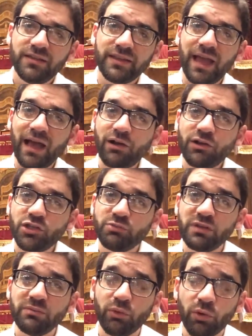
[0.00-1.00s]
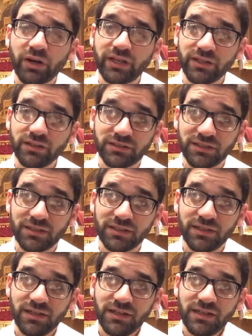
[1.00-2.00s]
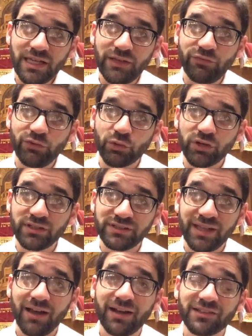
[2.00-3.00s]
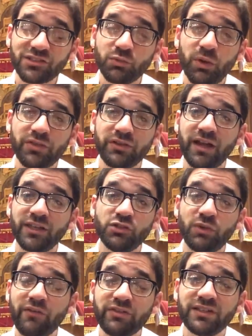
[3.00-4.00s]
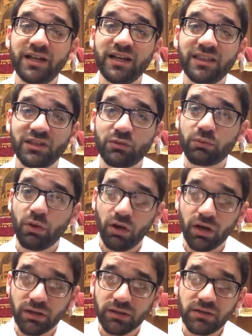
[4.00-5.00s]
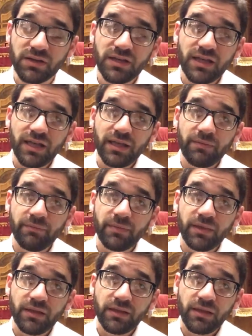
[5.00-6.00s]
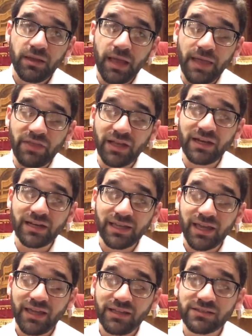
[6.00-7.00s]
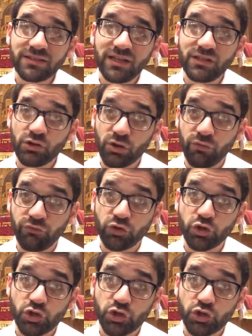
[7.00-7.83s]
Now, how could you be more guilty if you're in doubt as to whether or not you ever did anything wrong? And then in a case, then you're for